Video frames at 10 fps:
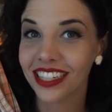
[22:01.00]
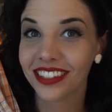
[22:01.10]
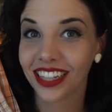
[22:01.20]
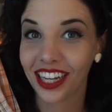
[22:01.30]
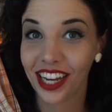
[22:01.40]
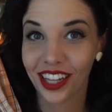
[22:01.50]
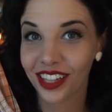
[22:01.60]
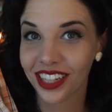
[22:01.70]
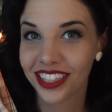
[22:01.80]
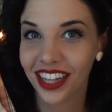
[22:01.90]
he was like, it
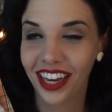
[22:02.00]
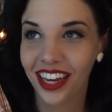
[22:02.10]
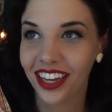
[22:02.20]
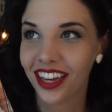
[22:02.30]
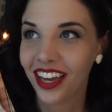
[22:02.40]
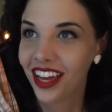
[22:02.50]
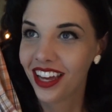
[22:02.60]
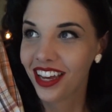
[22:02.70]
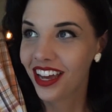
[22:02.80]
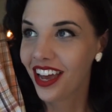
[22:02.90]
looks like,
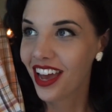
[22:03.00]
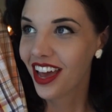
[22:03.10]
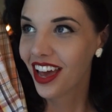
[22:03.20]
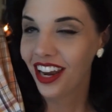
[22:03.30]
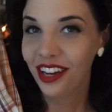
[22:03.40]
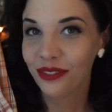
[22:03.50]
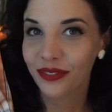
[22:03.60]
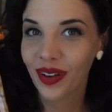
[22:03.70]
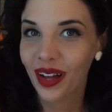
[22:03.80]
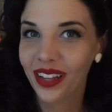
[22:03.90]
hello
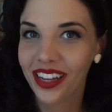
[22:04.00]
fall,